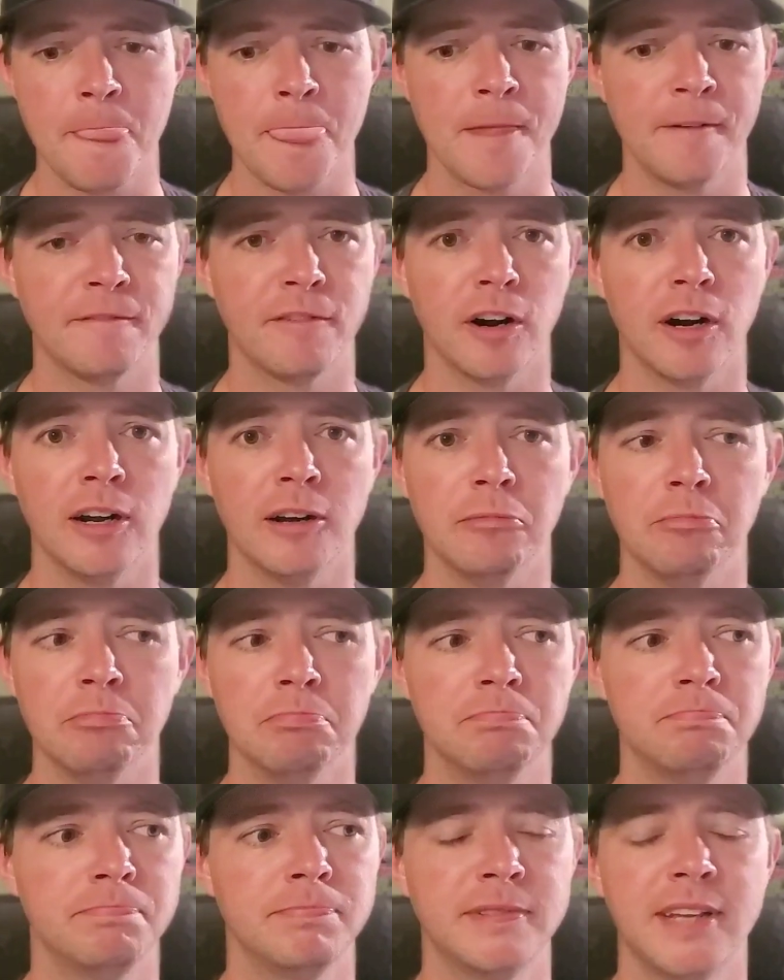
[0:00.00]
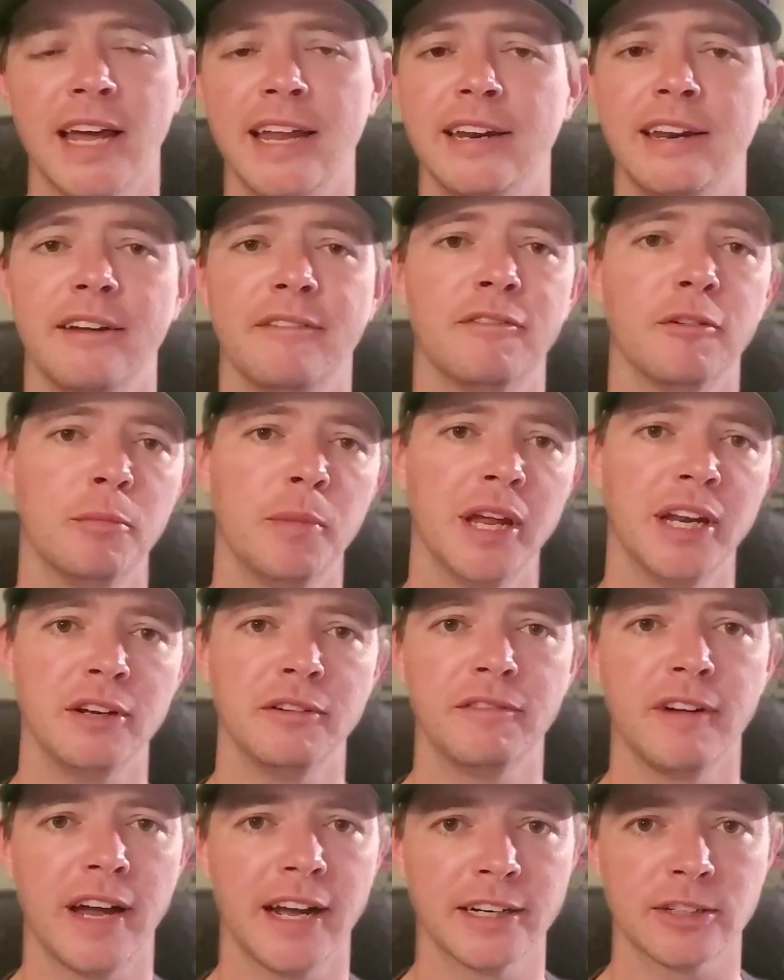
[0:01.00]
from 10 different
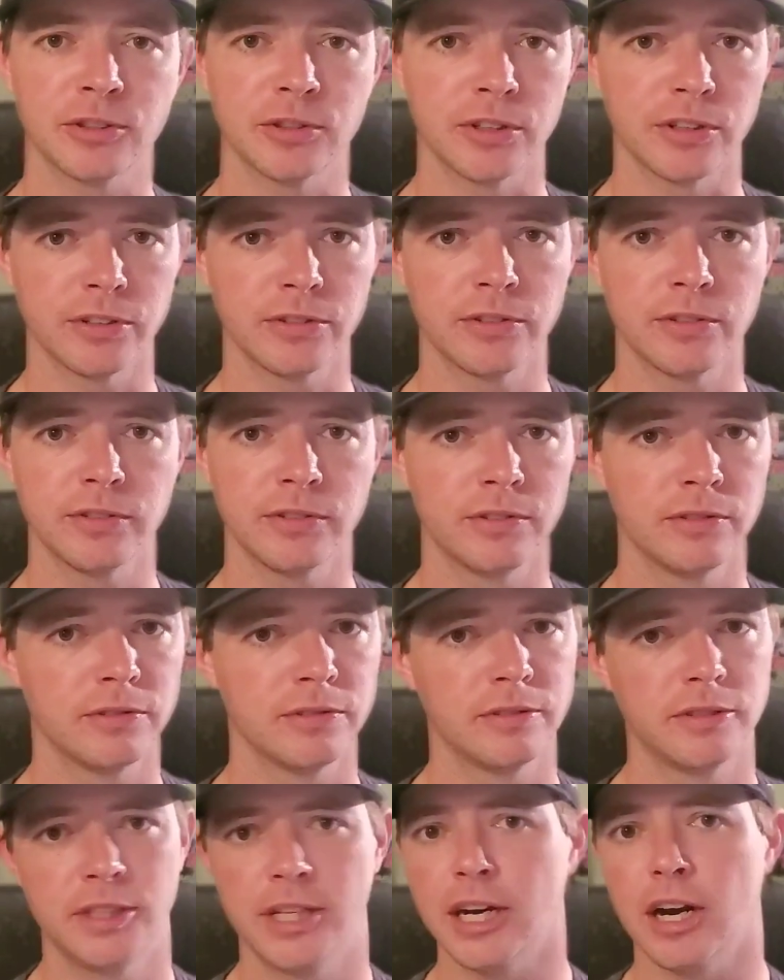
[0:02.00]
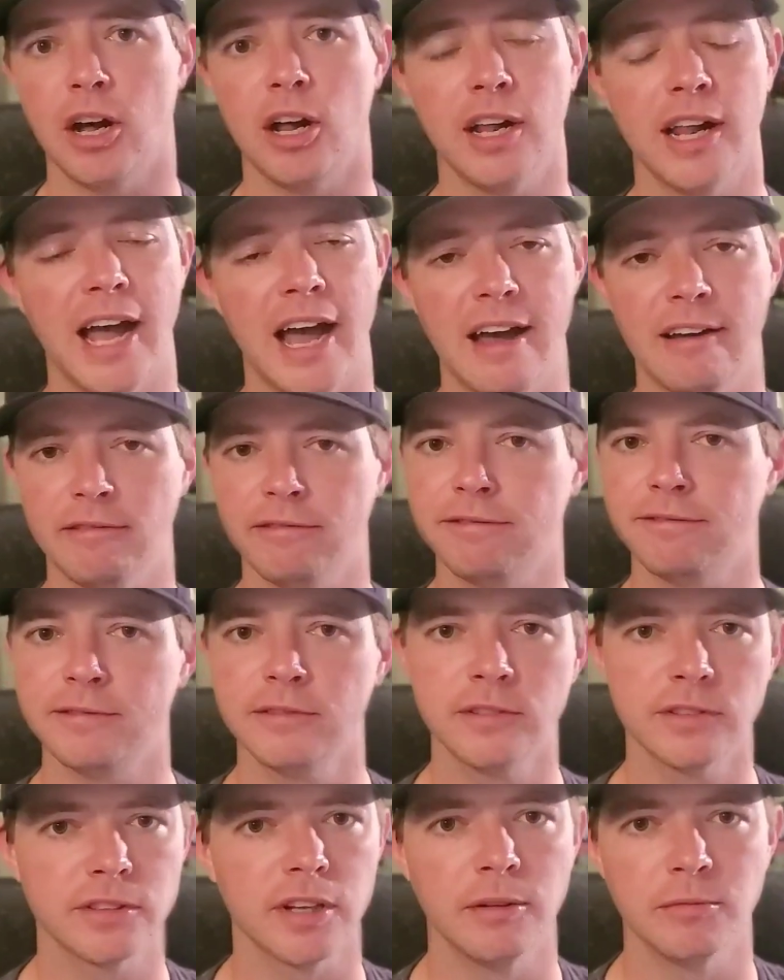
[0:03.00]
manufacturers that all have
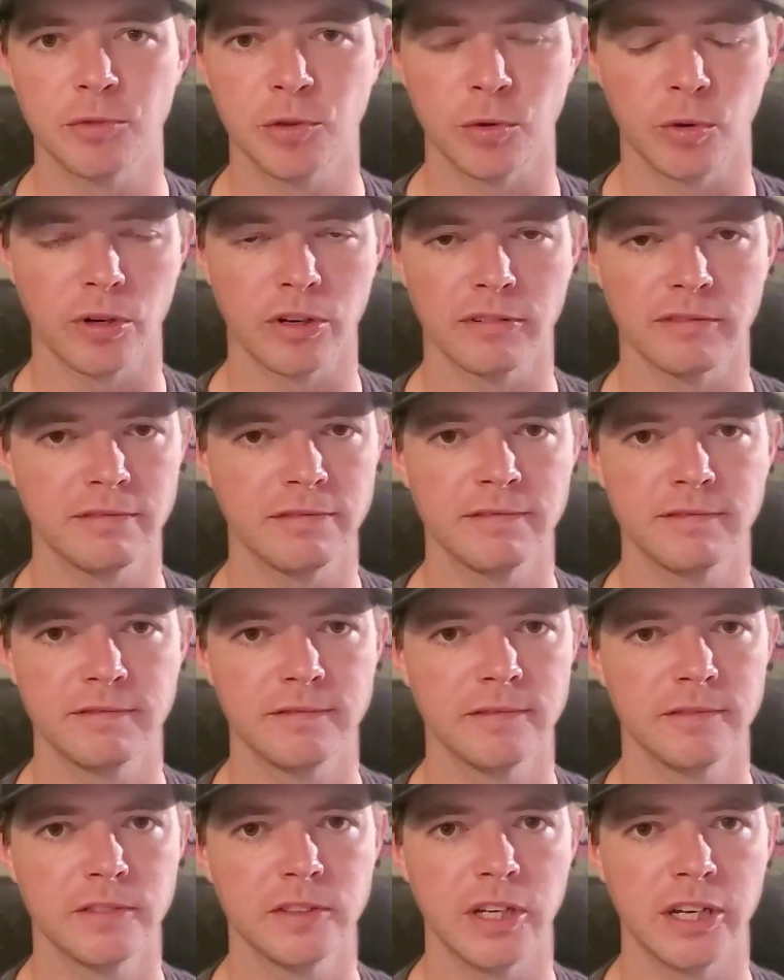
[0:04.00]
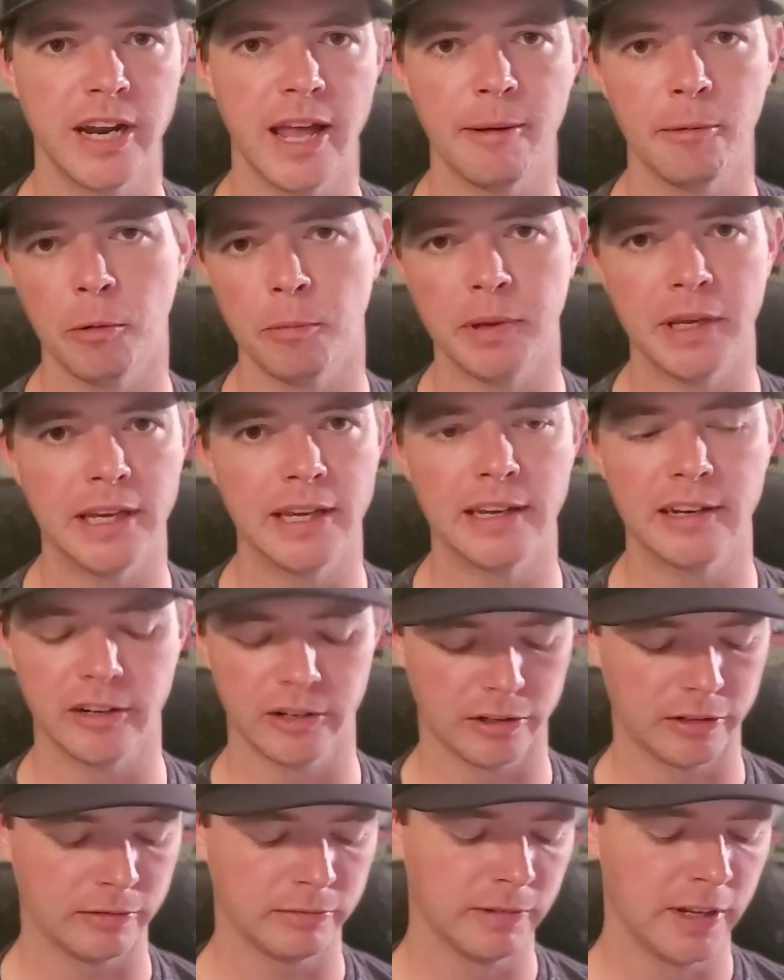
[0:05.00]
some sort of an MLB
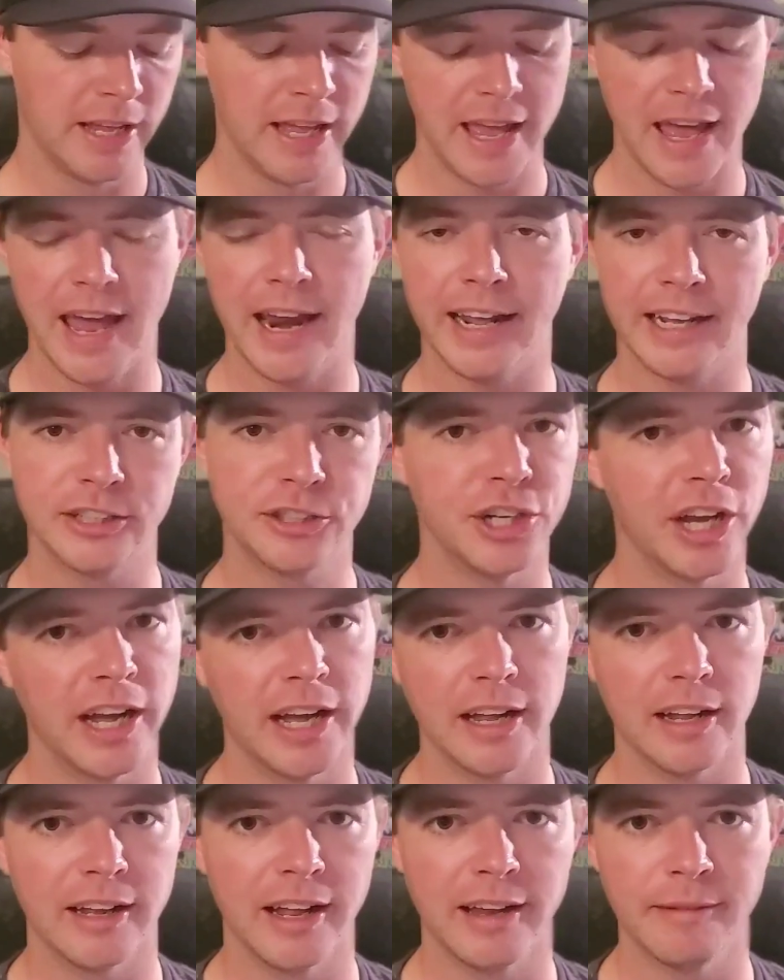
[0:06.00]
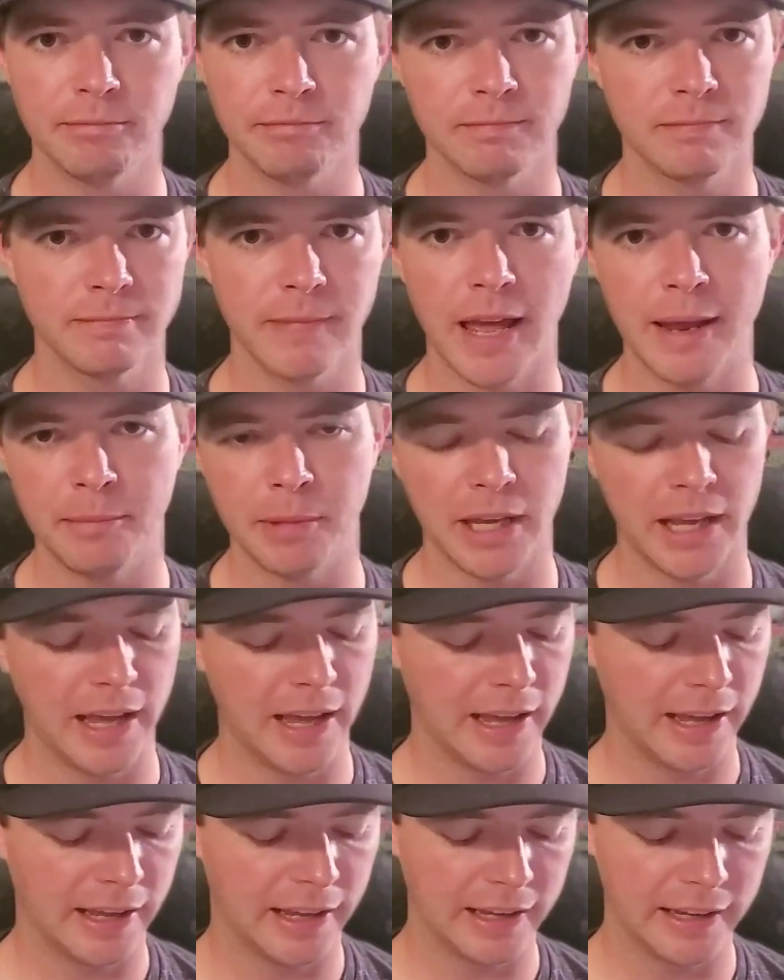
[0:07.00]
or NHL and
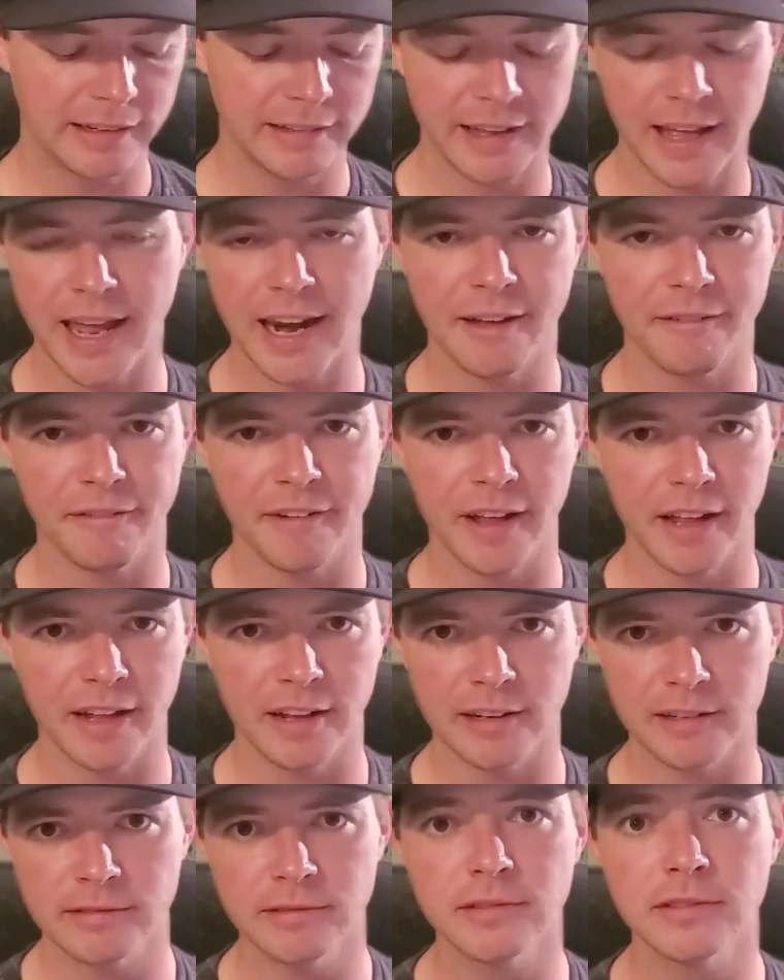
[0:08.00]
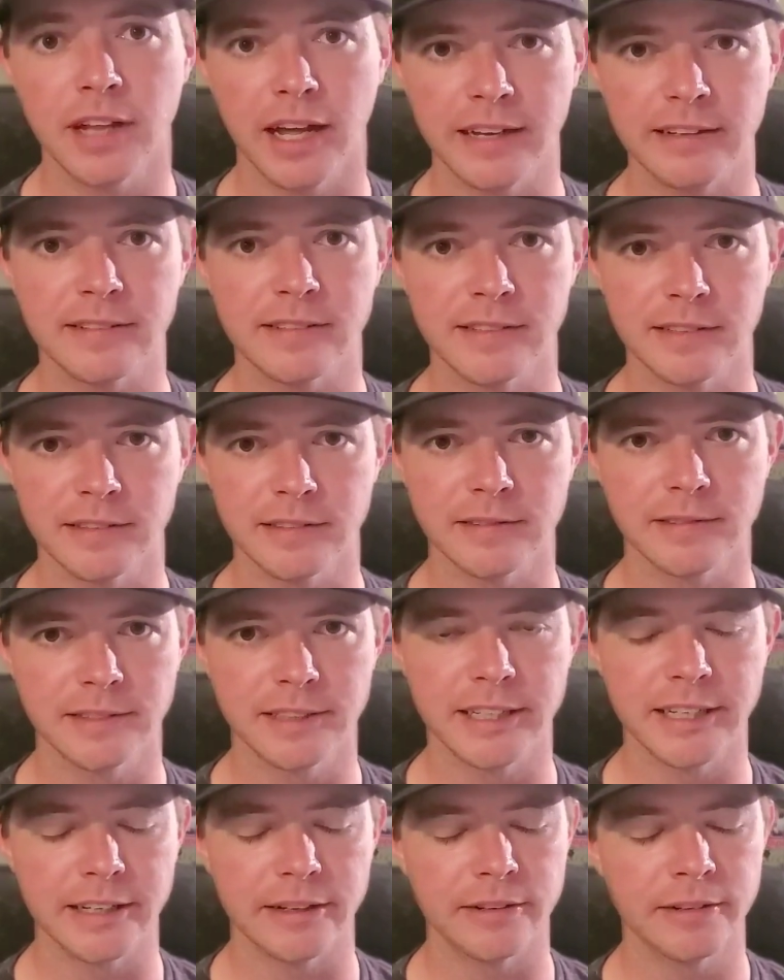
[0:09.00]
NBA, NFL license
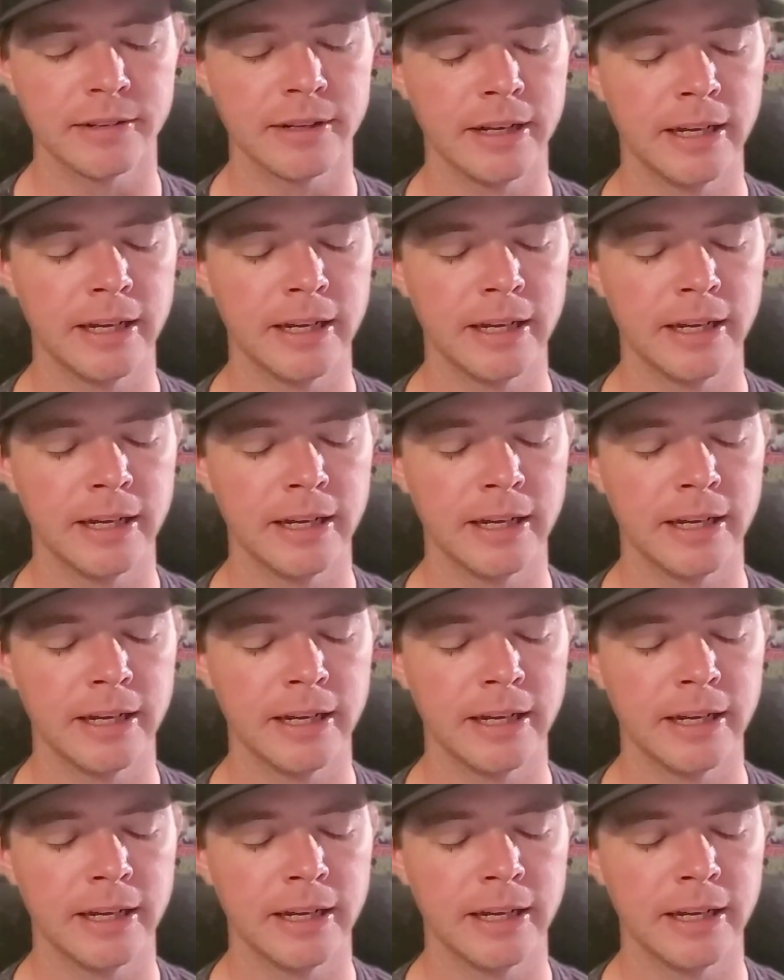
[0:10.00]
deal.